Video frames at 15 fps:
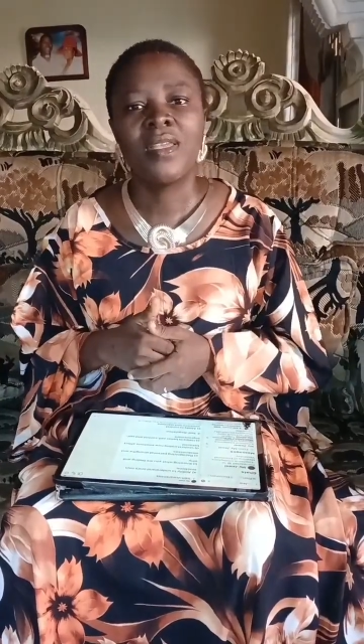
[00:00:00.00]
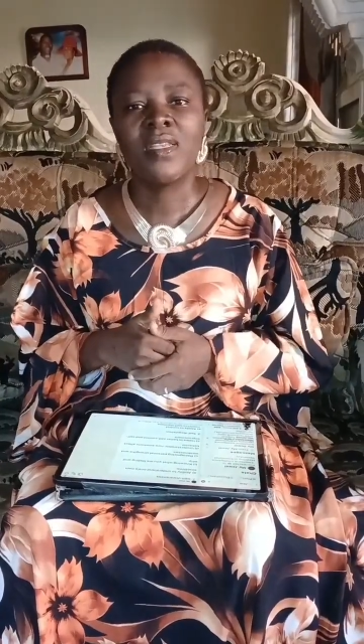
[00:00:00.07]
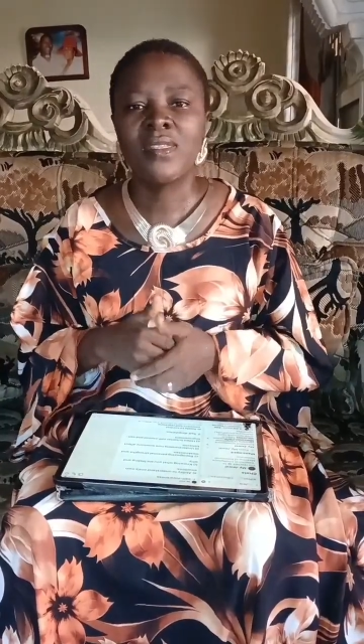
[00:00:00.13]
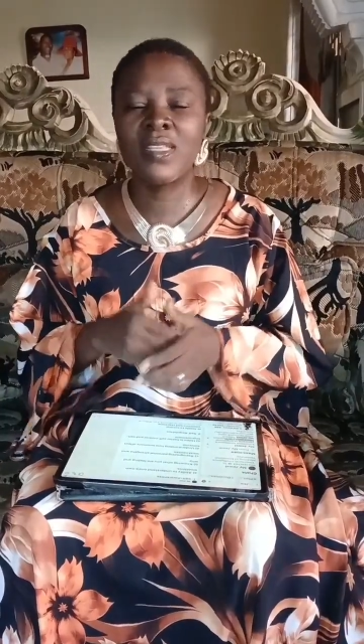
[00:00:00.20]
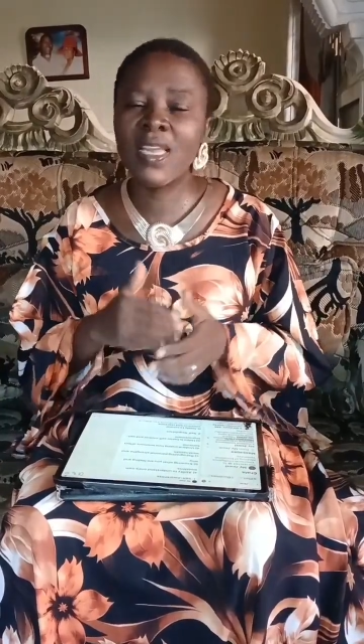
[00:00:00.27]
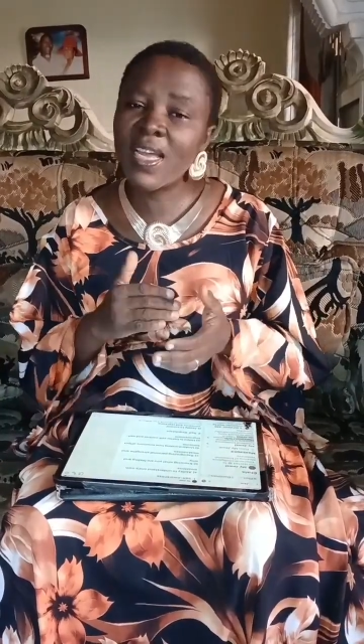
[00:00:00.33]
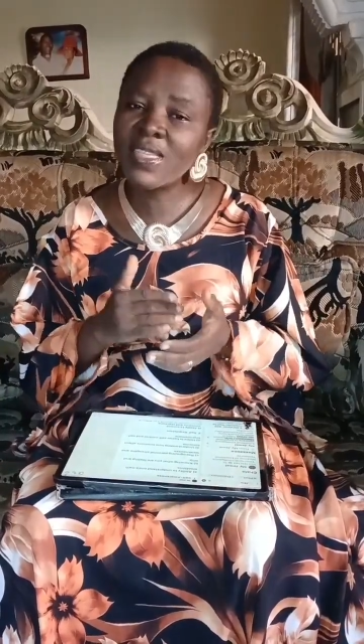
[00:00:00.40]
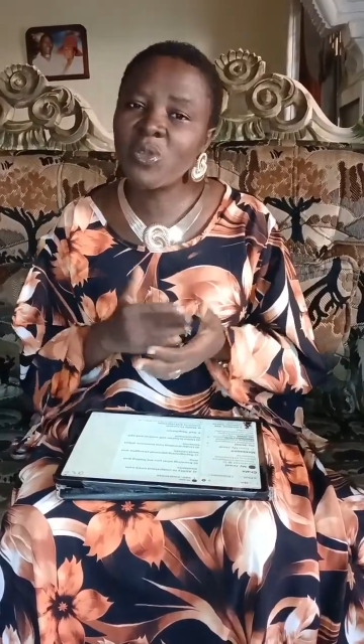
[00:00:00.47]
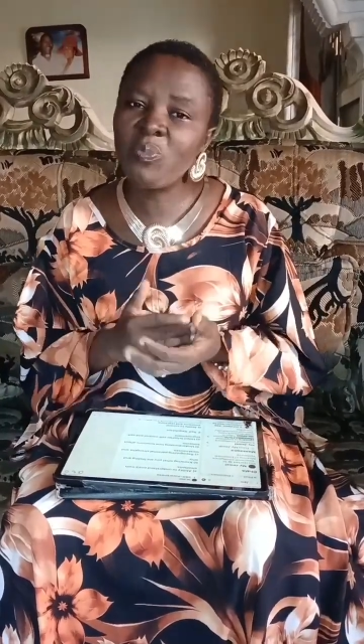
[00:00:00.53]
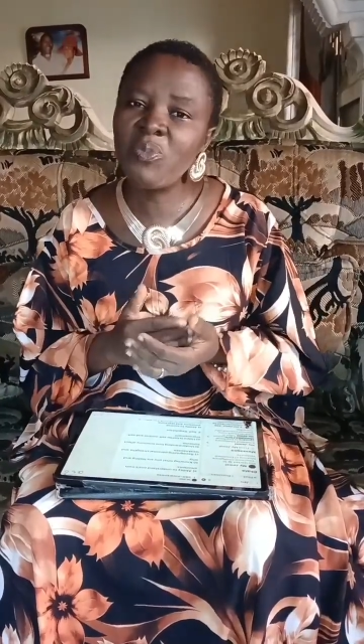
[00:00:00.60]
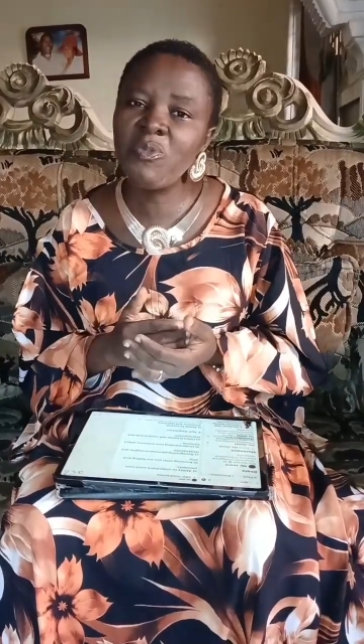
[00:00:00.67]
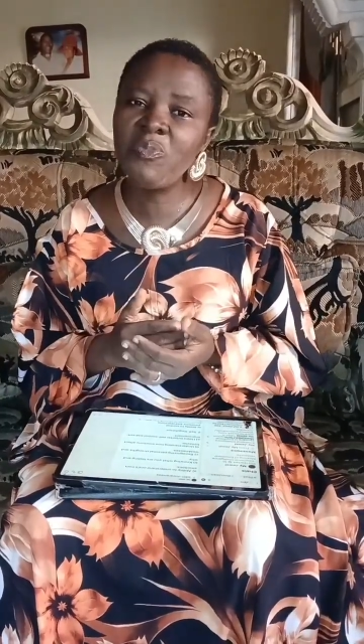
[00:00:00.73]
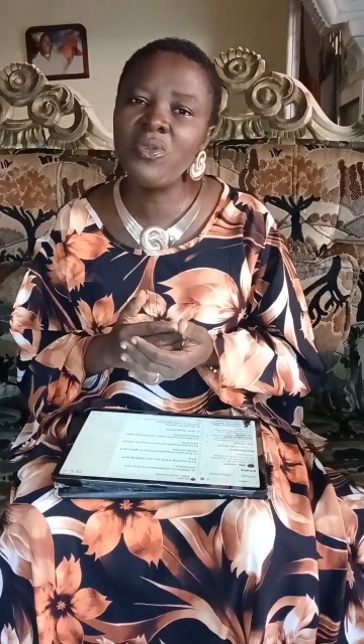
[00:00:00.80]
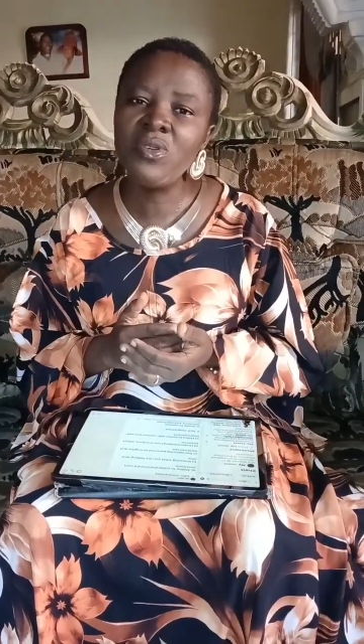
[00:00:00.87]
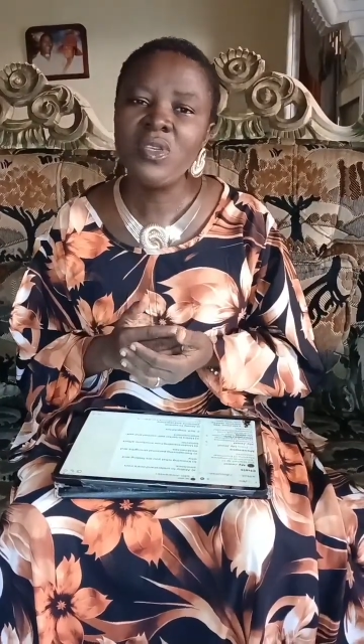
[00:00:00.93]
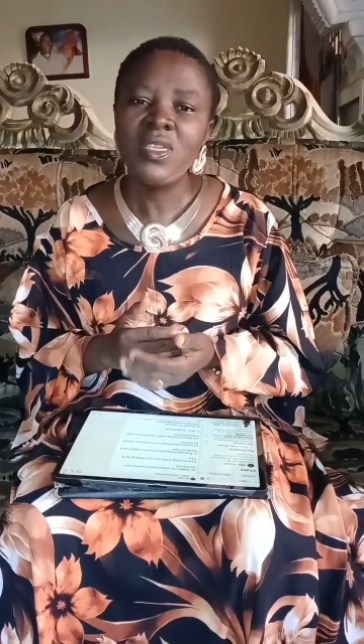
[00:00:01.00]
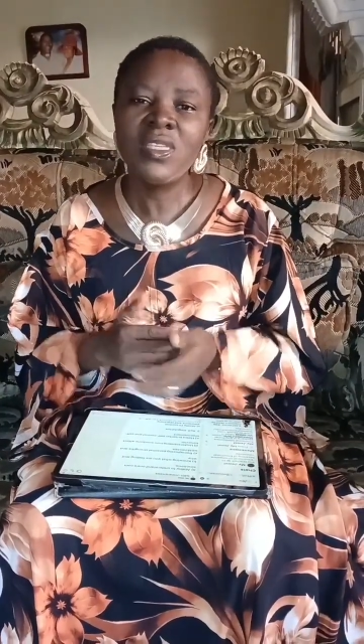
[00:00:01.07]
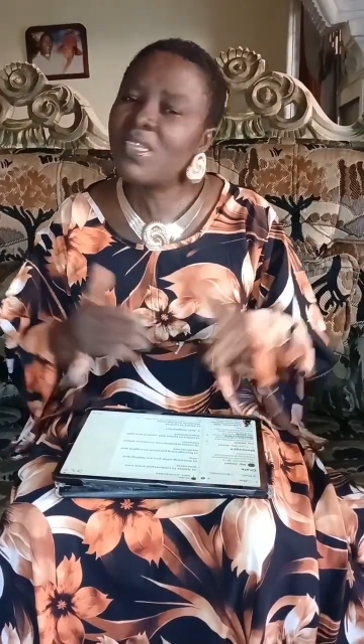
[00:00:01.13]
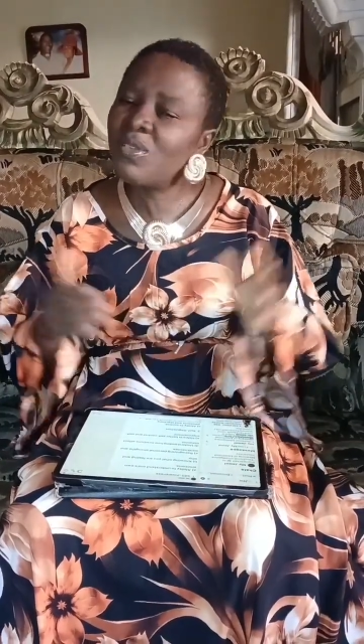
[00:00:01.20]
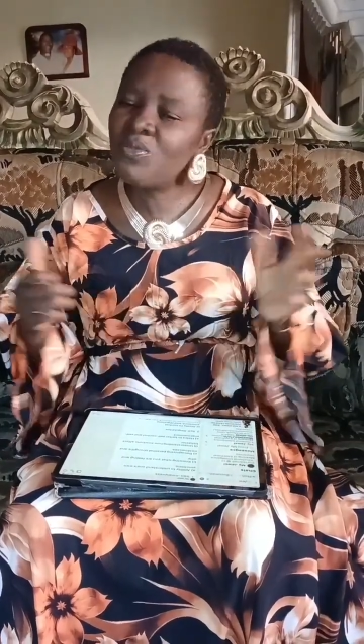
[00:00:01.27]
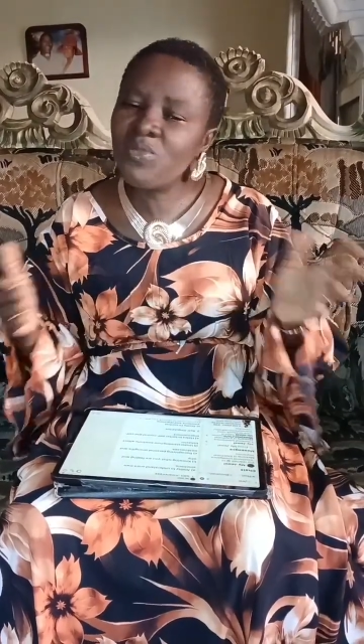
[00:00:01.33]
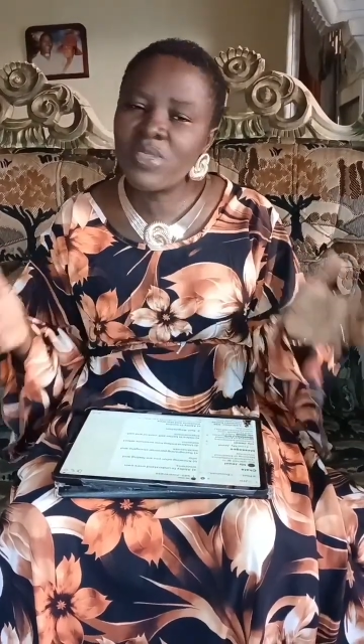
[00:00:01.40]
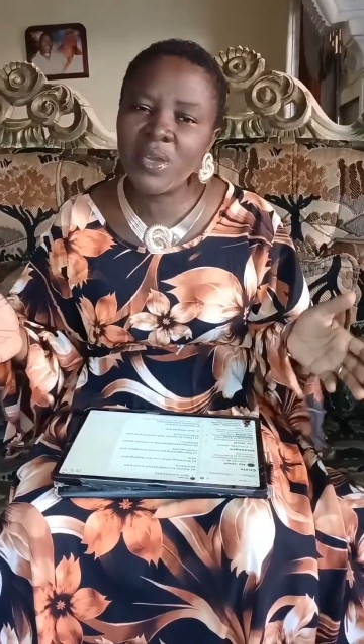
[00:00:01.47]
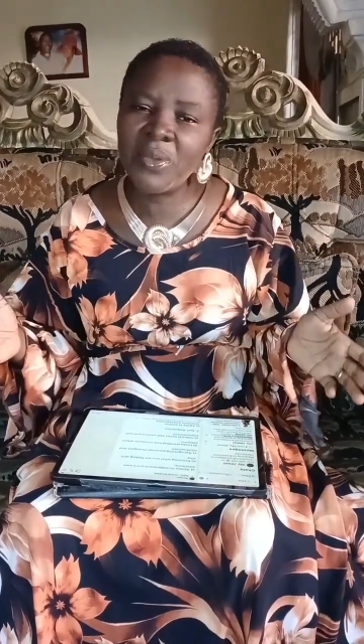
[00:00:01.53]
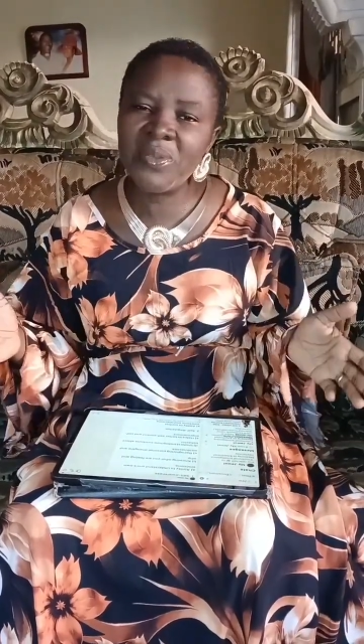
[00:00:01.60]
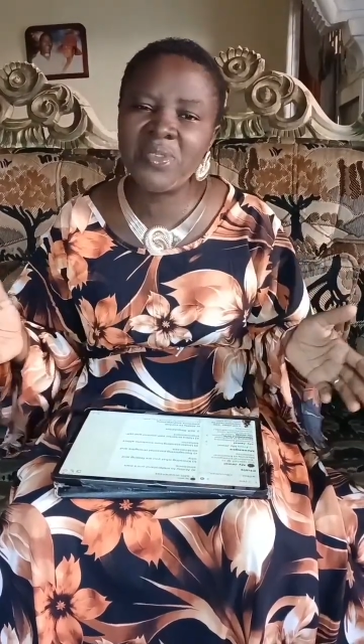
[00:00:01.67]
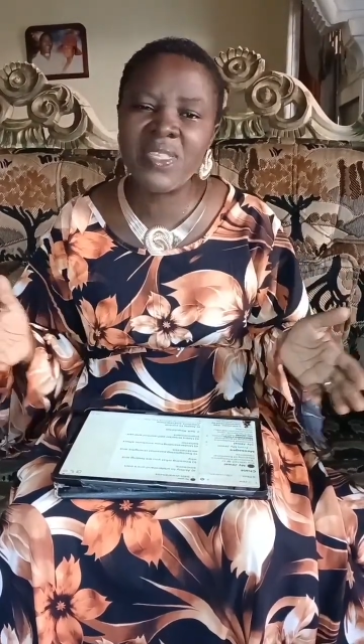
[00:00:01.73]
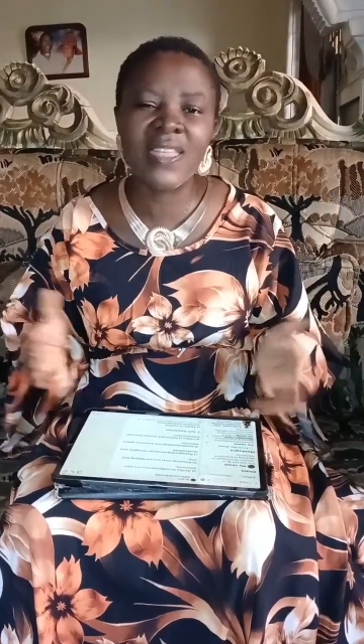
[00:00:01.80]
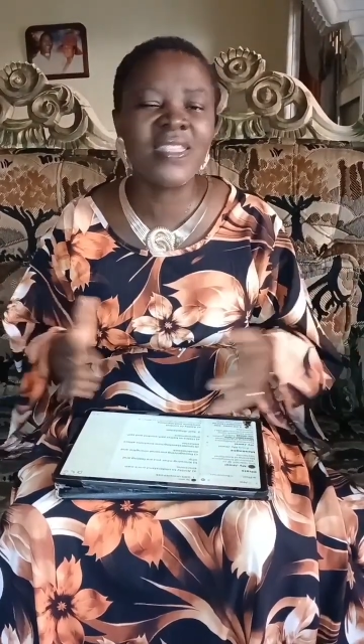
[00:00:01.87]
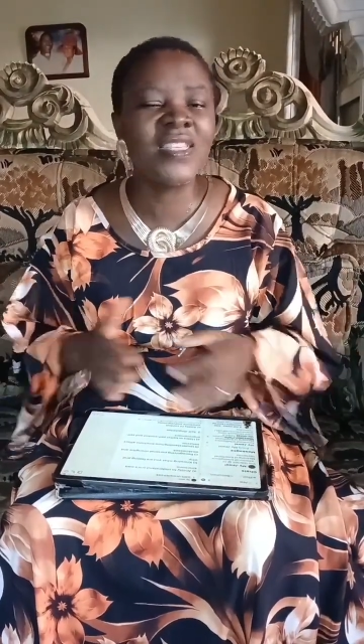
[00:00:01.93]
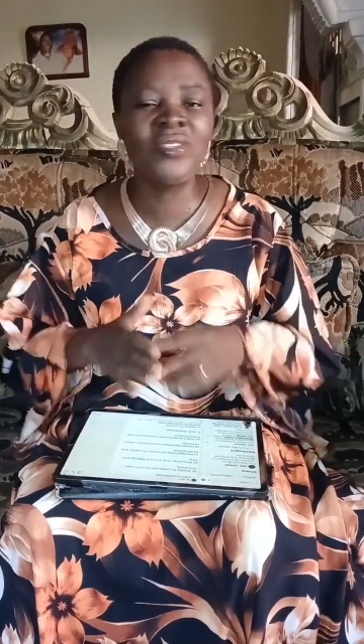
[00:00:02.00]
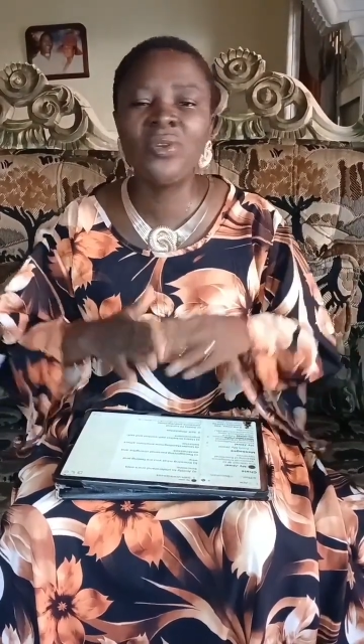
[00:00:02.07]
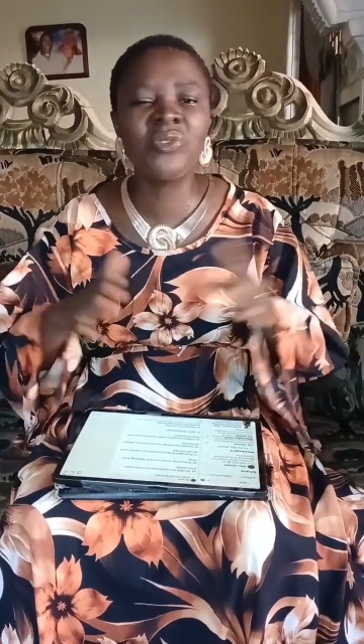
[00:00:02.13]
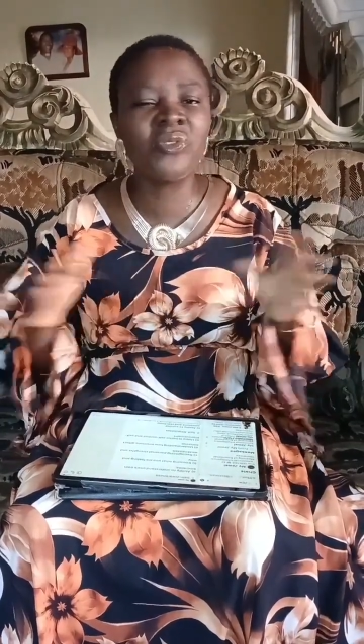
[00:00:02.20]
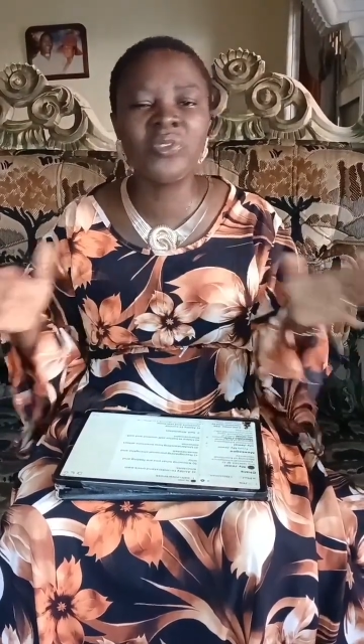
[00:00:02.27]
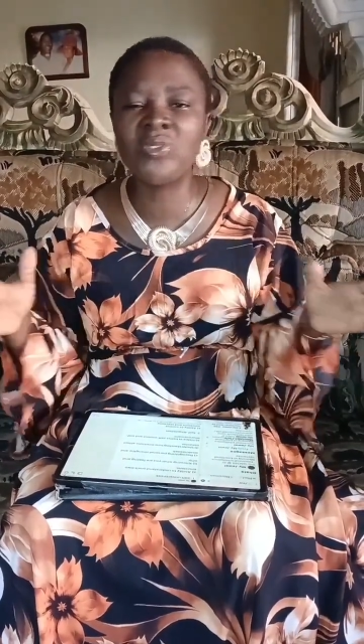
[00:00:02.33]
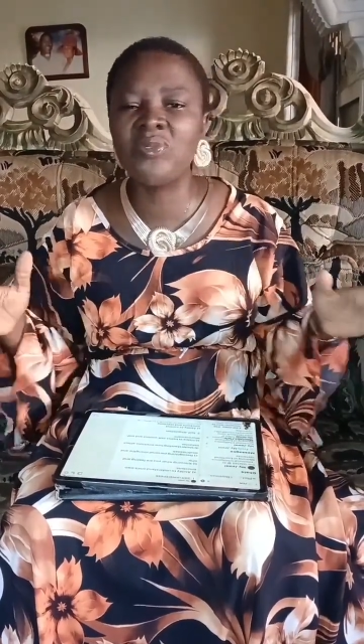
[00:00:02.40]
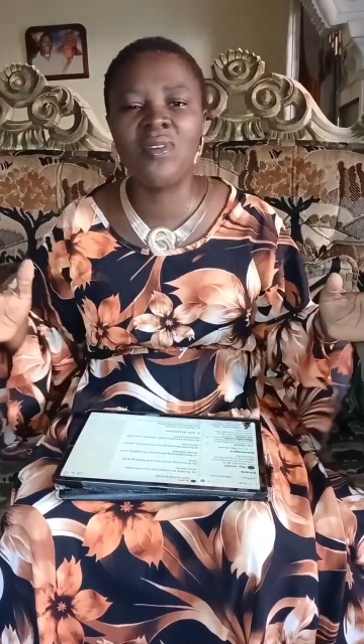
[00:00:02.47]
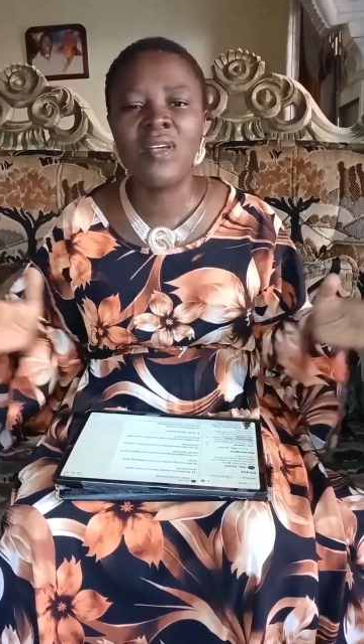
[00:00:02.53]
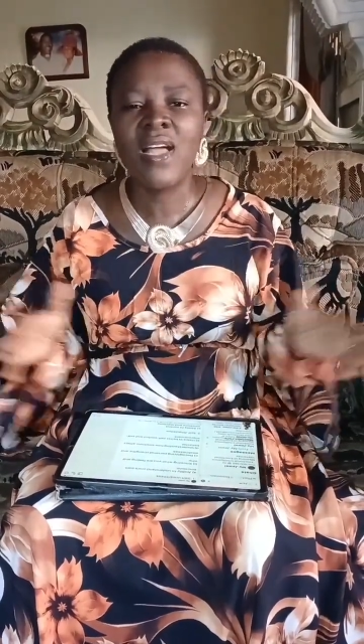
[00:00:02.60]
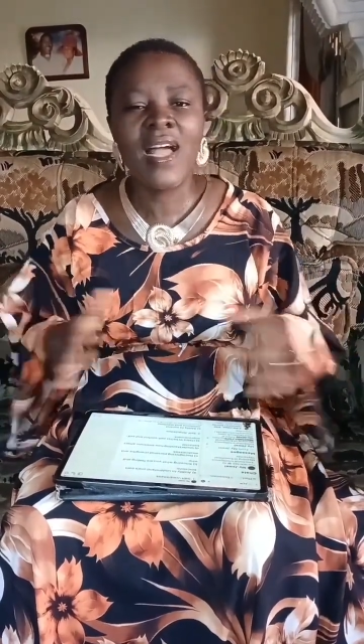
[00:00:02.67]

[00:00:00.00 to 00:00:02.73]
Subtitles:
There are some people, they will tell you that they don't just know,